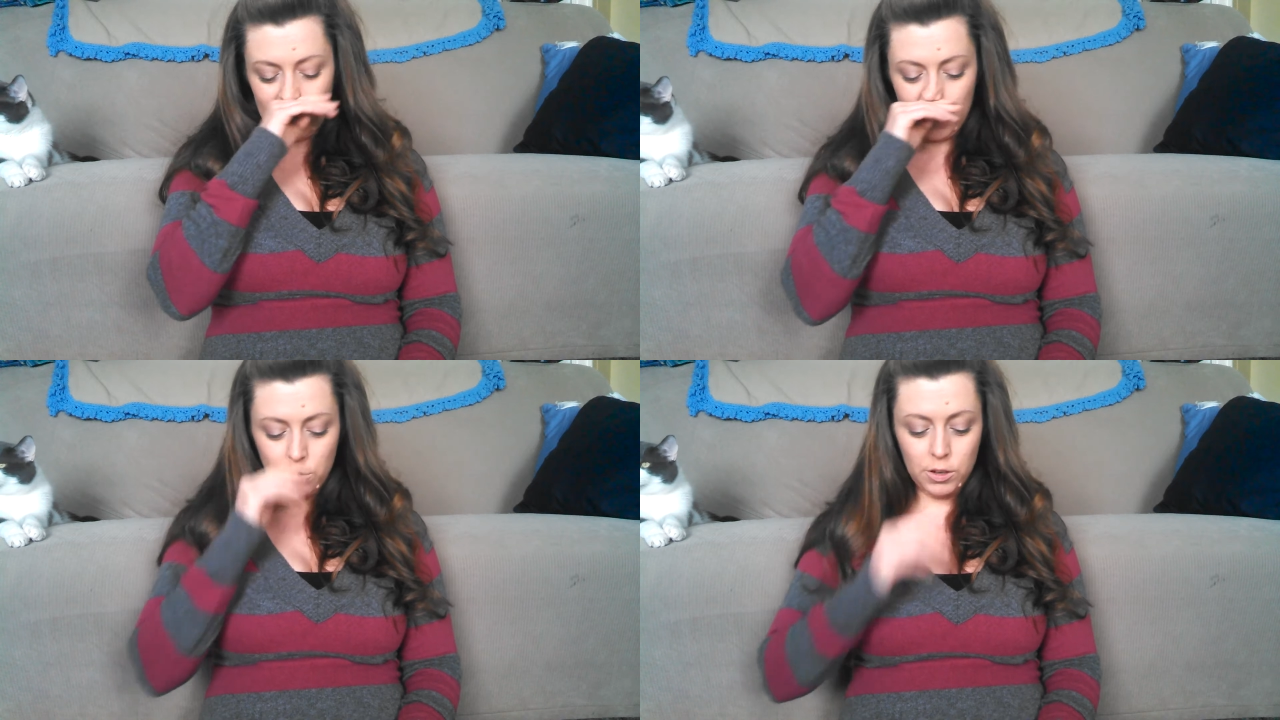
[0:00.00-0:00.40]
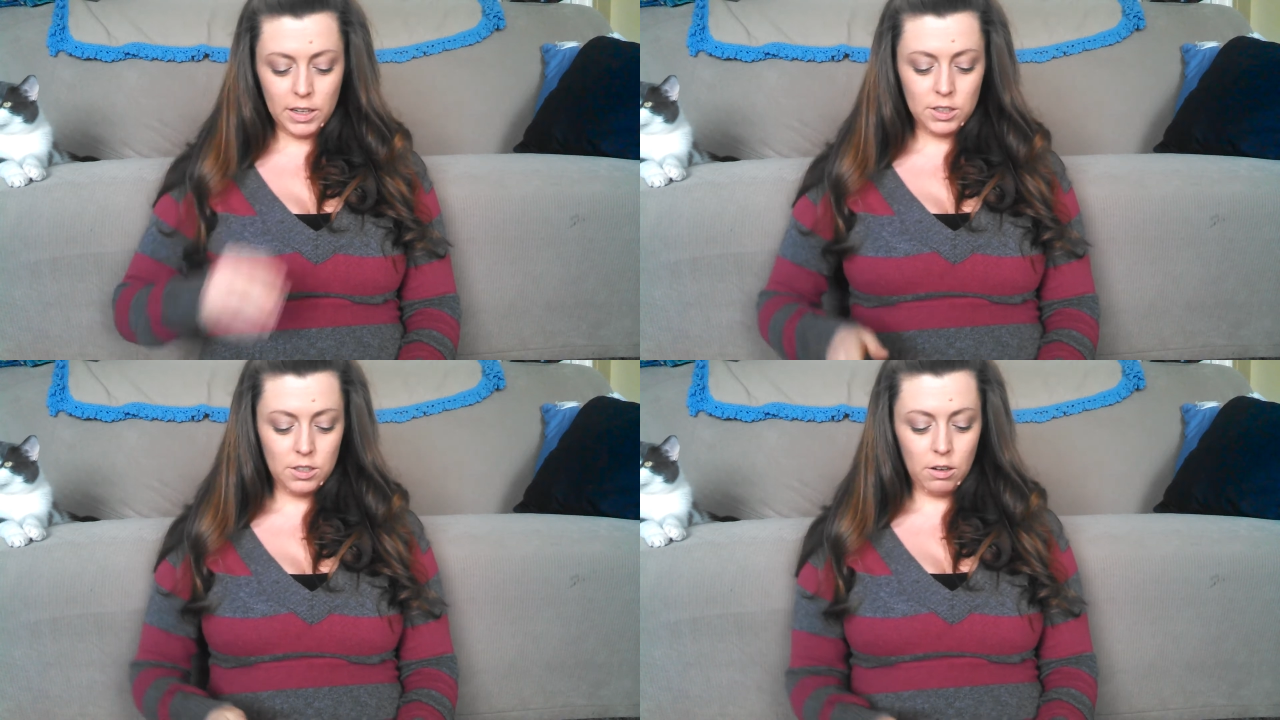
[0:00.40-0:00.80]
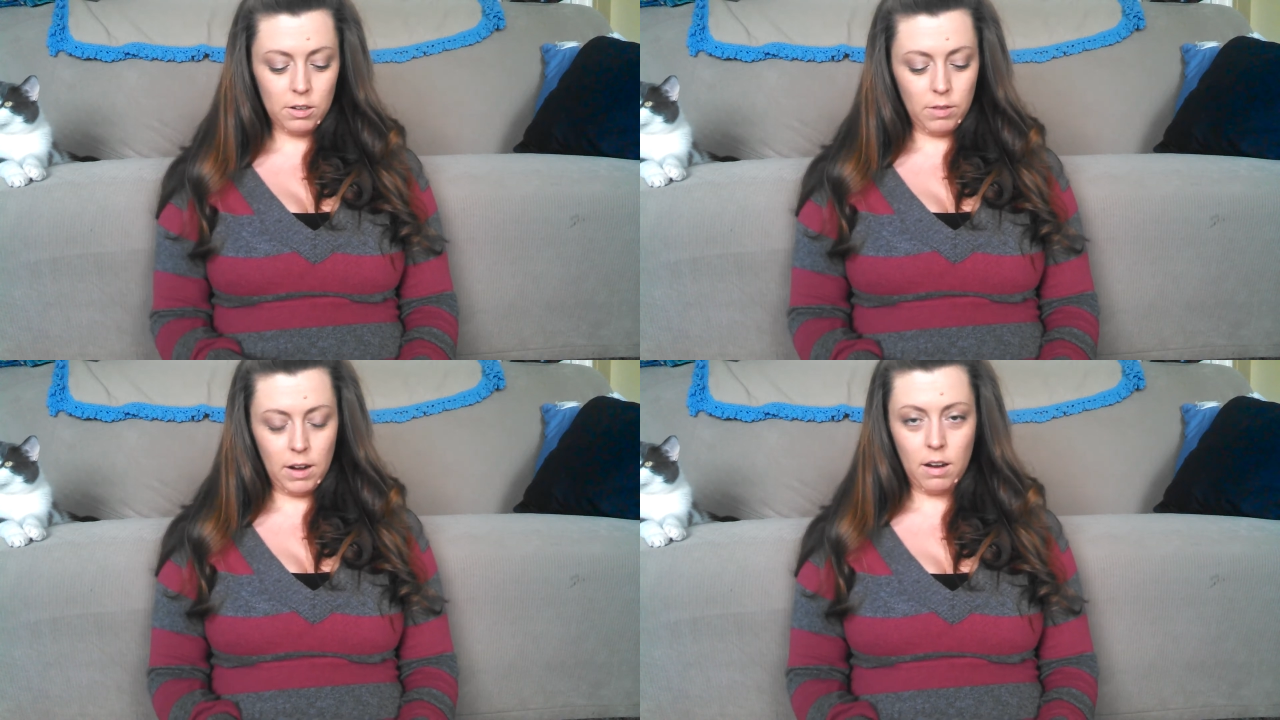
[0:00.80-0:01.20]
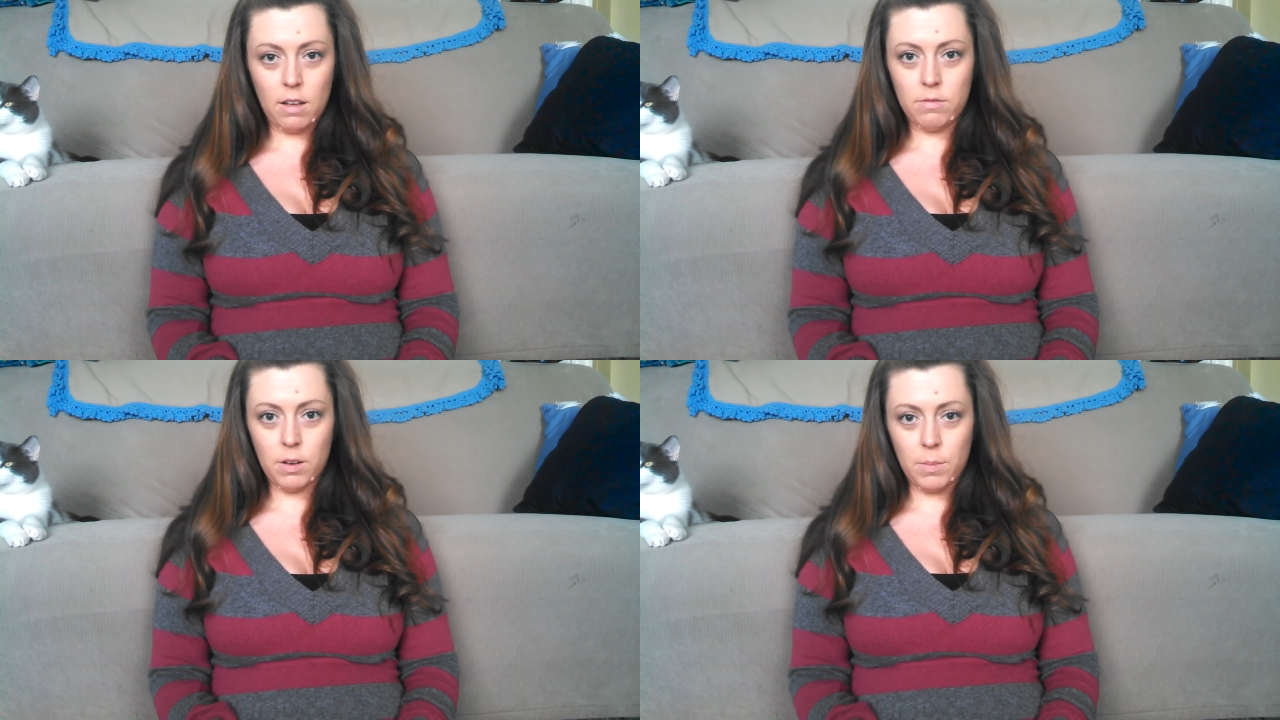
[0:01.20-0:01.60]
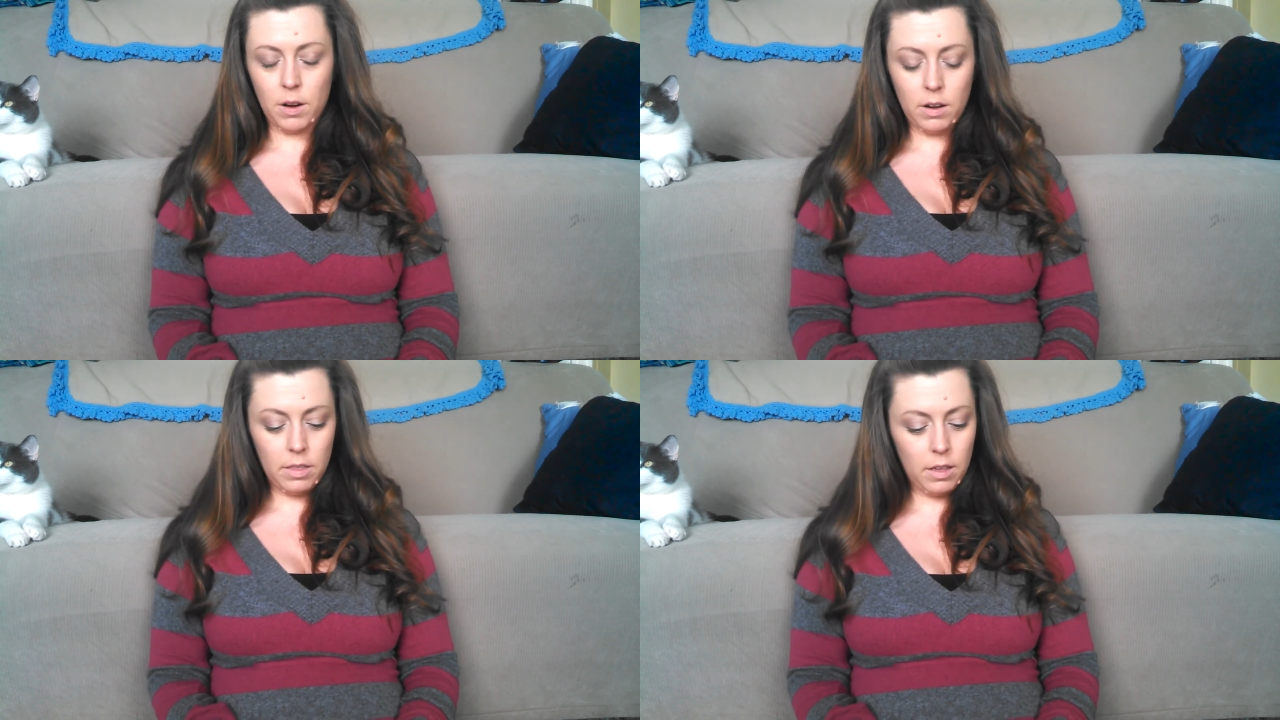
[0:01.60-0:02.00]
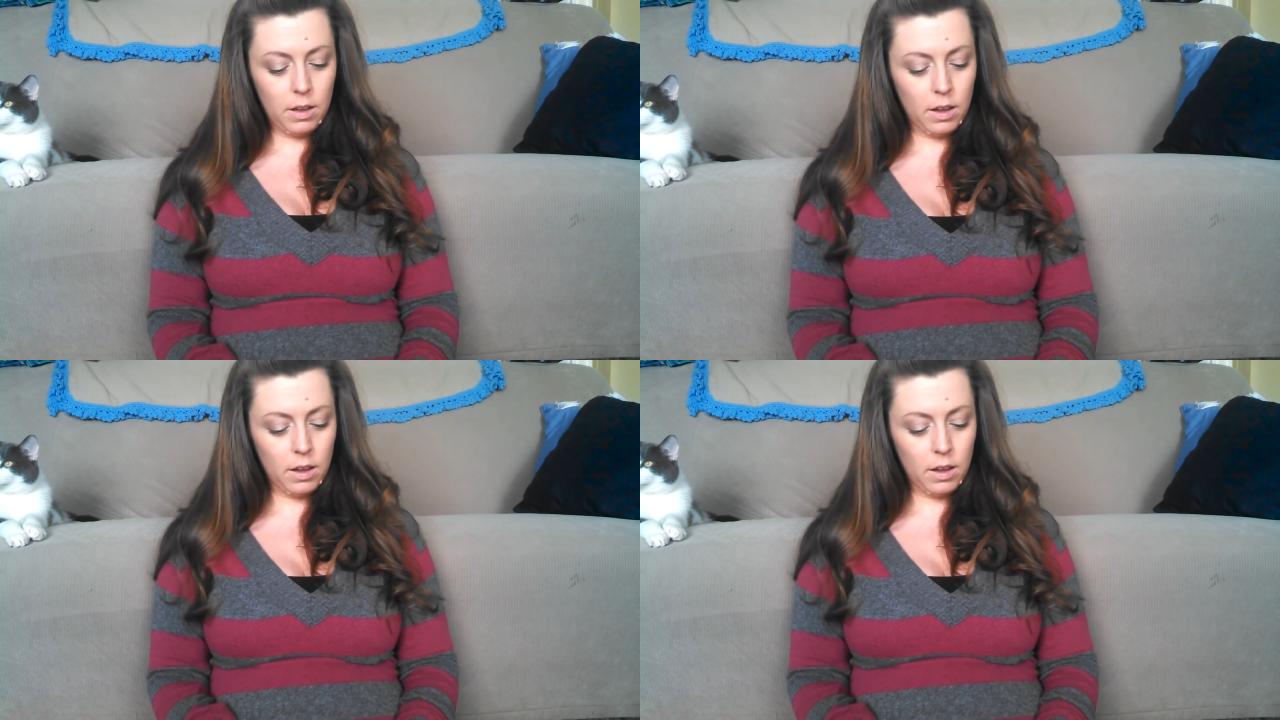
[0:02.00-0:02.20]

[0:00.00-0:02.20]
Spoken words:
we'll get started right on from birth.